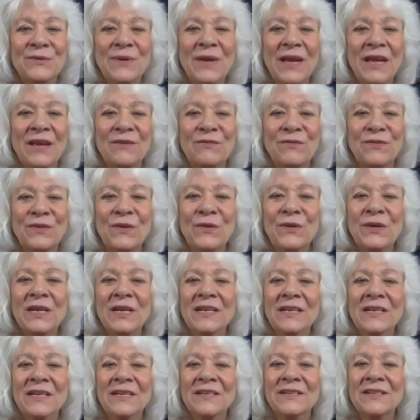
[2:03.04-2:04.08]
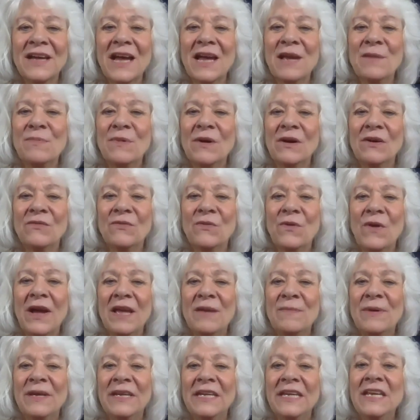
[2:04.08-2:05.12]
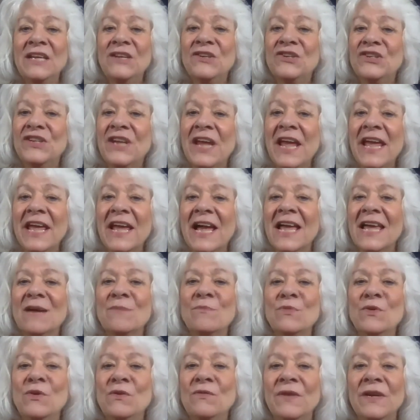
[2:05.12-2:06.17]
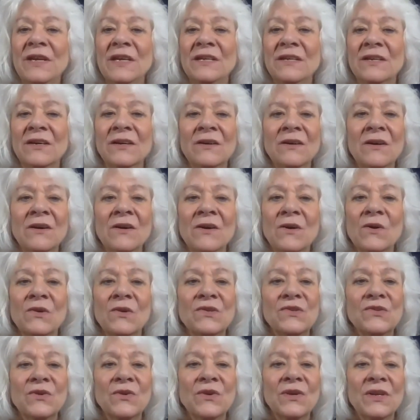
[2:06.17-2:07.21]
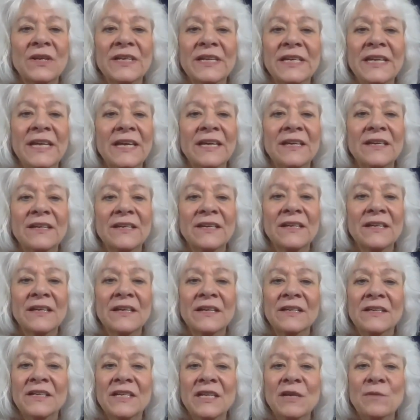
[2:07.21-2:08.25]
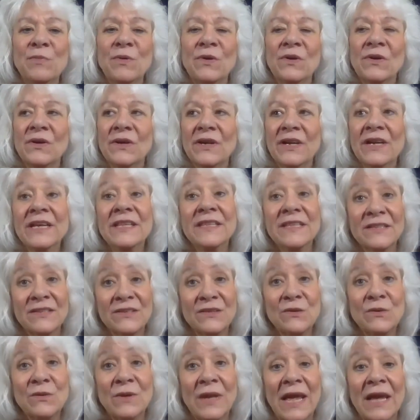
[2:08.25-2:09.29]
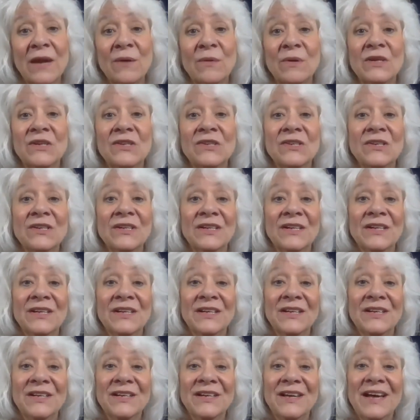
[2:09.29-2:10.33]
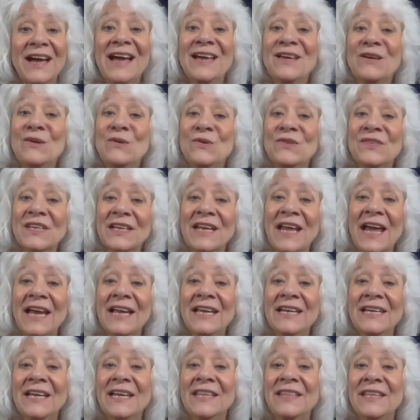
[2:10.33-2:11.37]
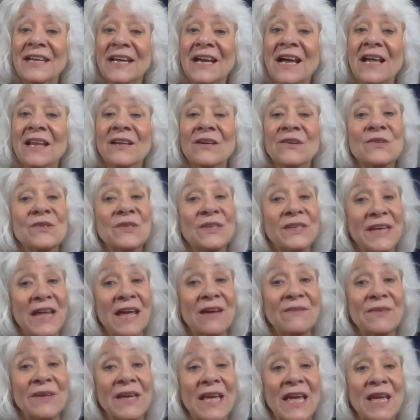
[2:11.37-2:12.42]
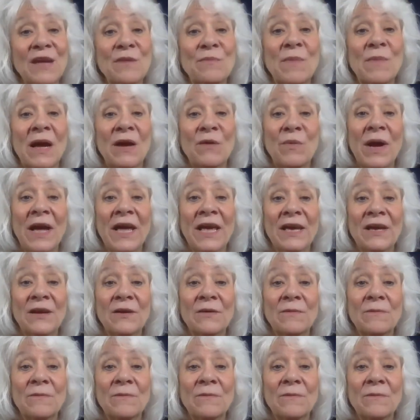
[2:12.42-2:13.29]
a floating type of way, but each day I am moving or circling in deeper in this new language. I use the light and the colors to navigate my way.